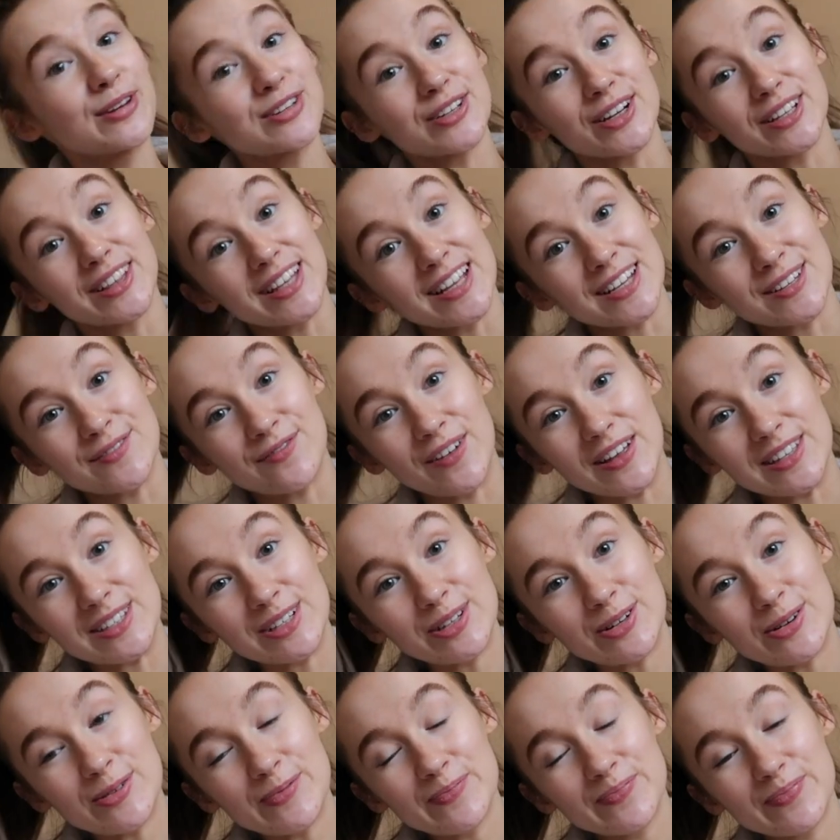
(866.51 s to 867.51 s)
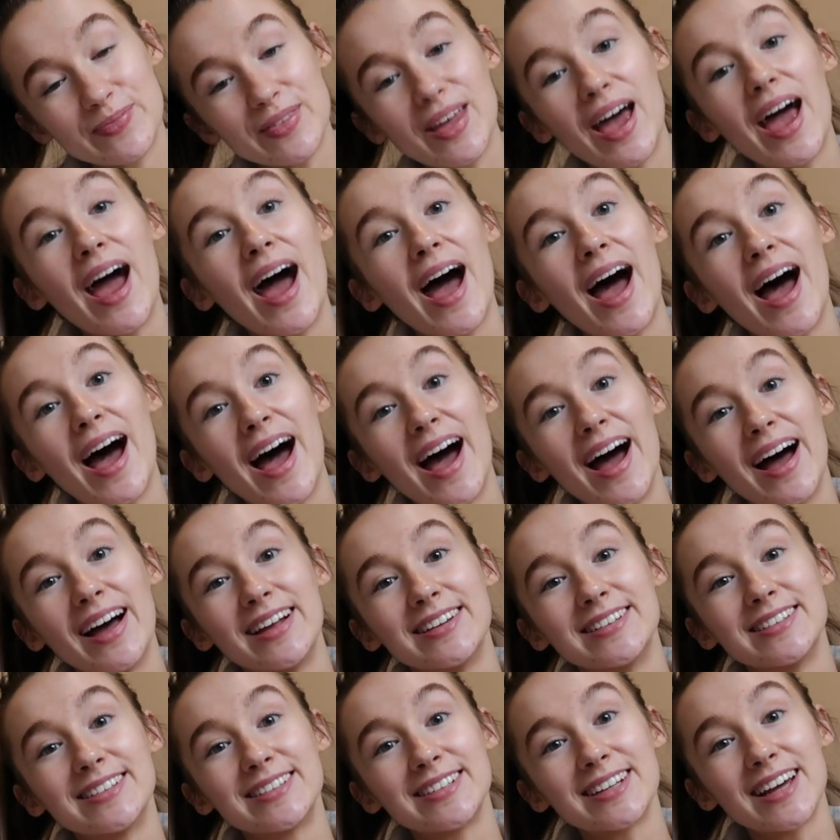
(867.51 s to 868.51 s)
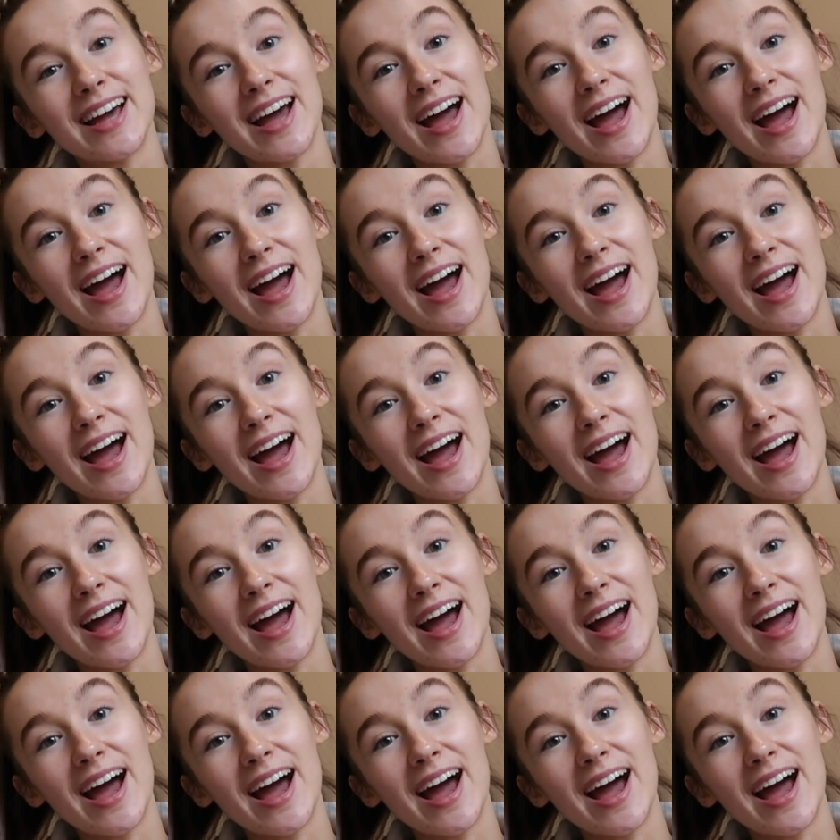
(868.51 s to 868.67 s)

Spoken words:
enjoyed this video, and